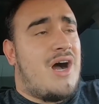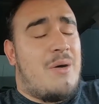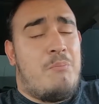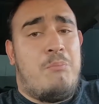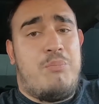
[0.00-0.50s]

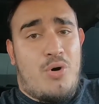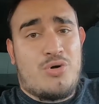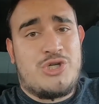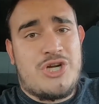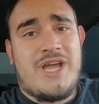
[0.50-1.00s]

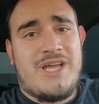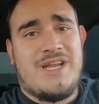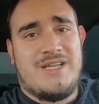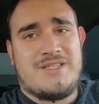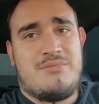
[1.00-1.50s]
Bullshit, it
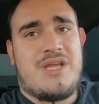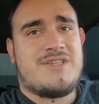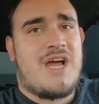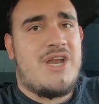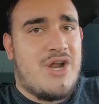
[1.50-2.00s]
is,
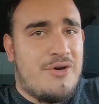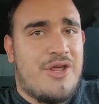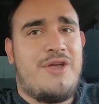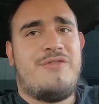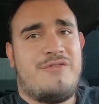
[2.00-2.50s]
because I know
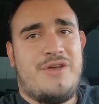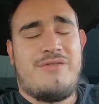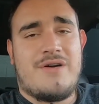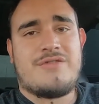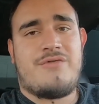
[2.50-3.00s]
the
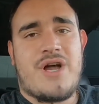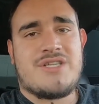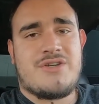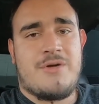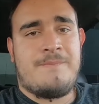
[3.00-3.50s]
E55s are
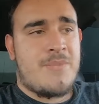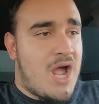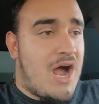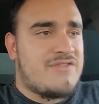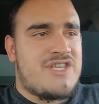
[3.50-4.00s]
faster.
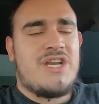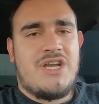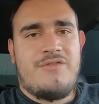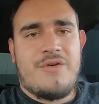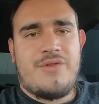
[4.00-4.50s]
I've seen
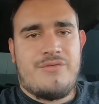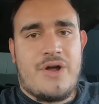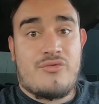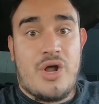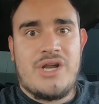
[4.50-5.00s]
an
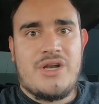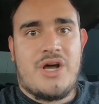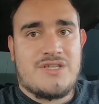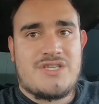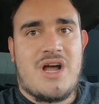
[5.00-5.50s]
E55 run
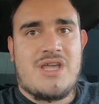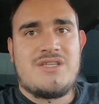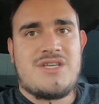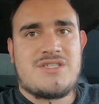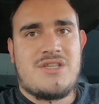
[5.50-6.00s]
a stock
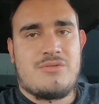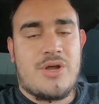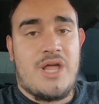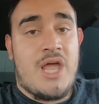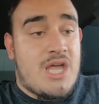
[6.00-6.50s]

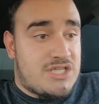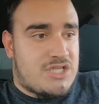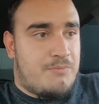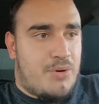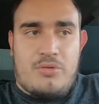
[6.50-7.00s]
E63.
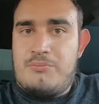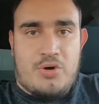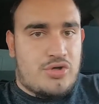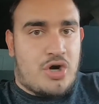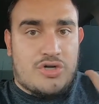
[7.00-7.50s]

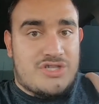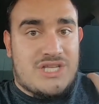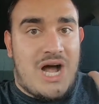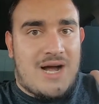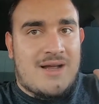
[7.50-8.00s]
Both cars
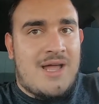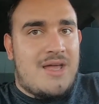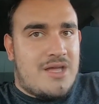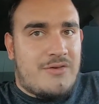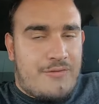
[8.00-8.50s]
stock,
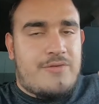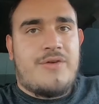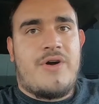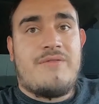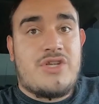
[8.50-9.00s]
and the
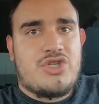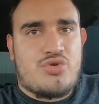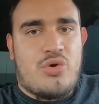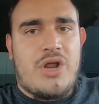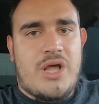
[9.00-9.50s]
55
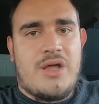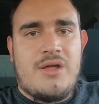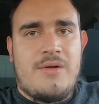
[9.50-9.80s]
destroyed it.